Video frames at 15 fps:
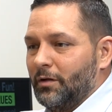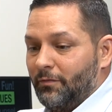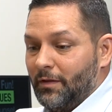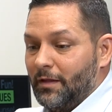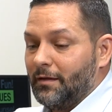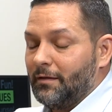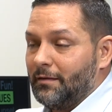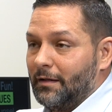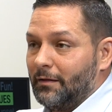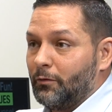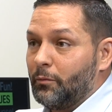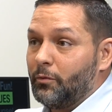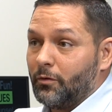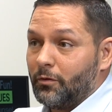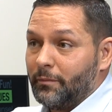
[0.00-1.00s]
But if they get that
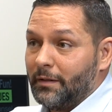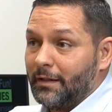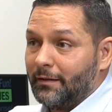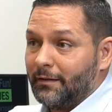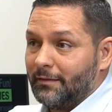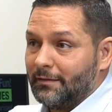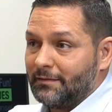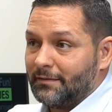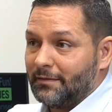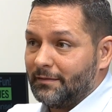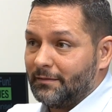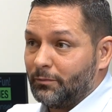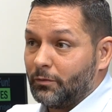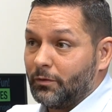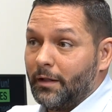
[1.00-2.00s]
report back and it
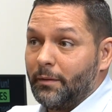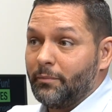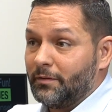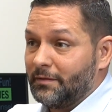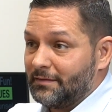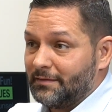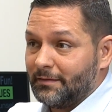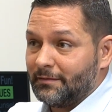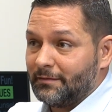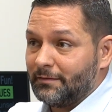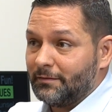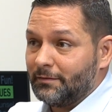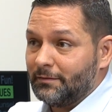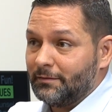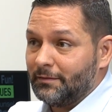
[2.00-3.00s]
says we're 8.6
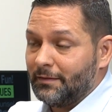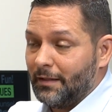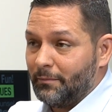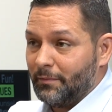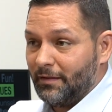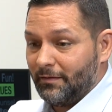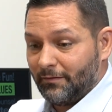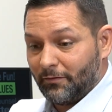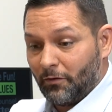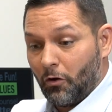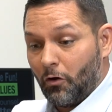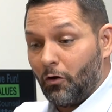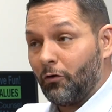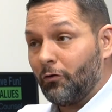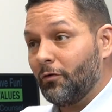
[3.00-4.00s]
still, that means
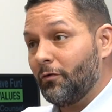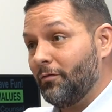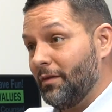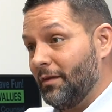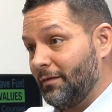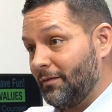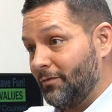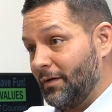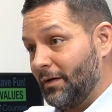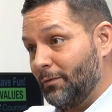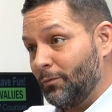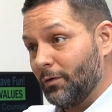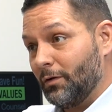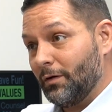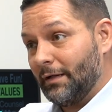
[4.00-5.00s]
all of this
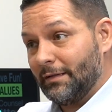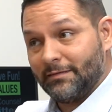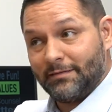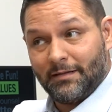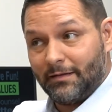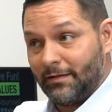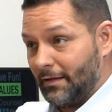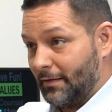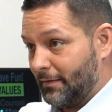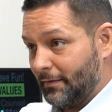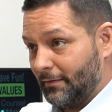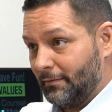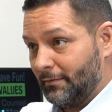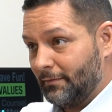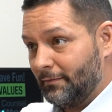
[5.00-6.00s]
Fed work has done
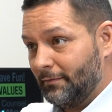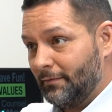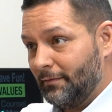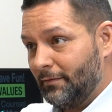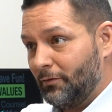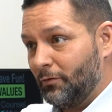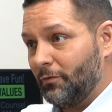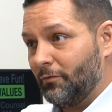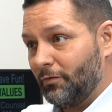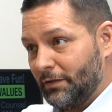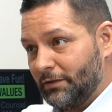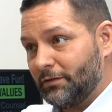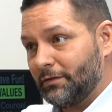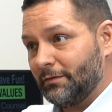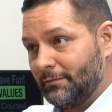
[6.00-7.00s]
nothing to
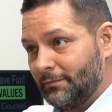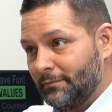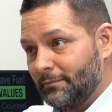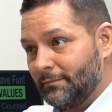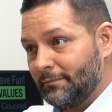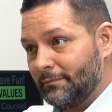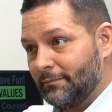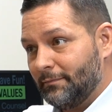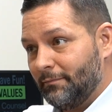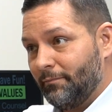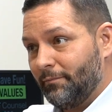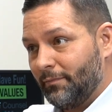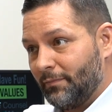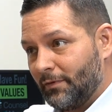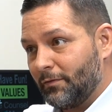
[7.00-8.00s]
inflation.
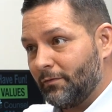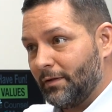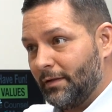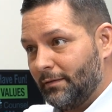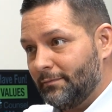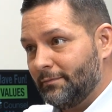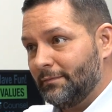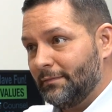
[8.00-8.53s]
Right?